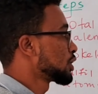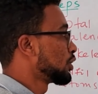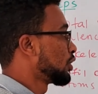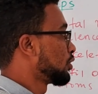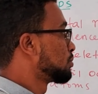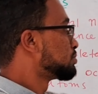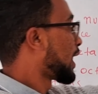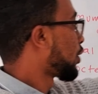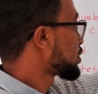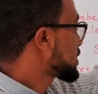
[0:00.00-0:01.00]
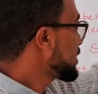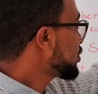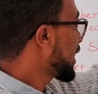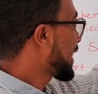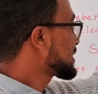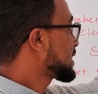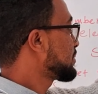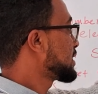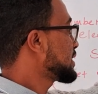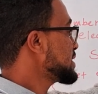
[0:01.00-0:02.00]
So our central
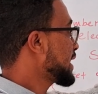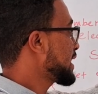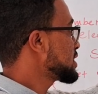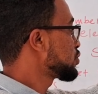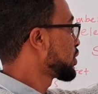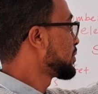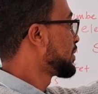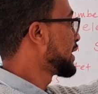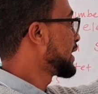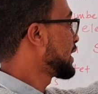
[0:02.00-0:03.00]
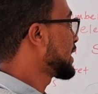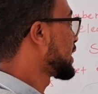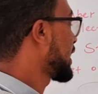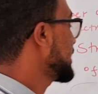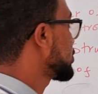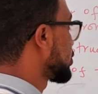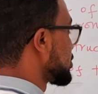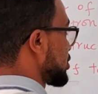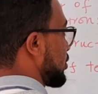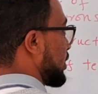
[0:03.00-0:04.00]
atom in this case will be
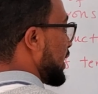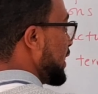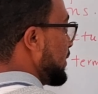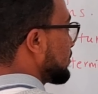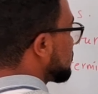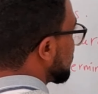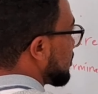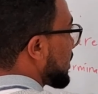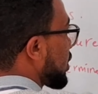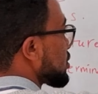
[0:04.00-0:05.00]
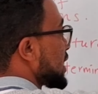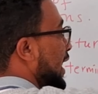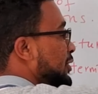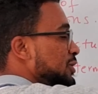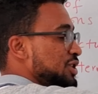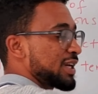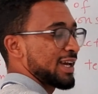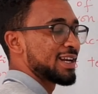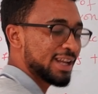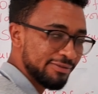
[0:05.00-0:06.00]
nitrogen, okay? Because
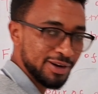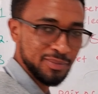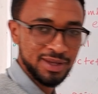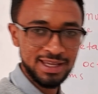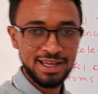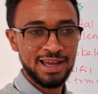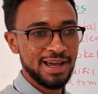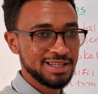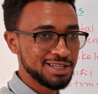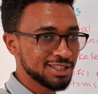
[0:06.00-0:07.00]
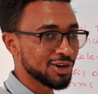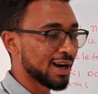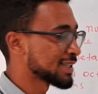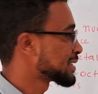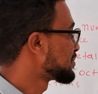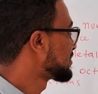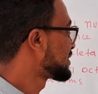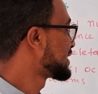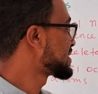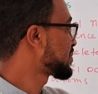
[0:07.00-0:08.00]
hydrogen can never be a central
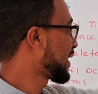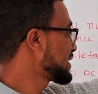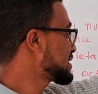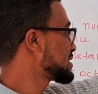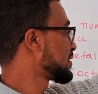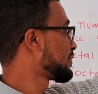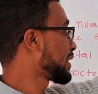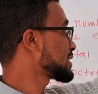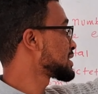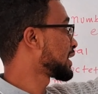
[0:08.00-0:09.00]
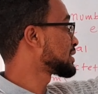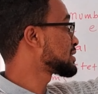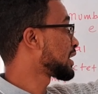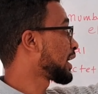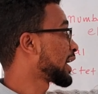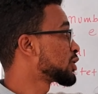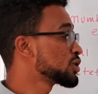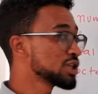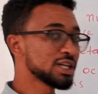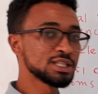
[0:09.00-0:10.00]
atom, despite the fact that
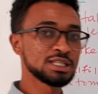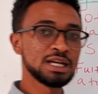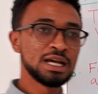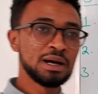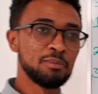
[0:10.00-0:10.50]
hydrogen is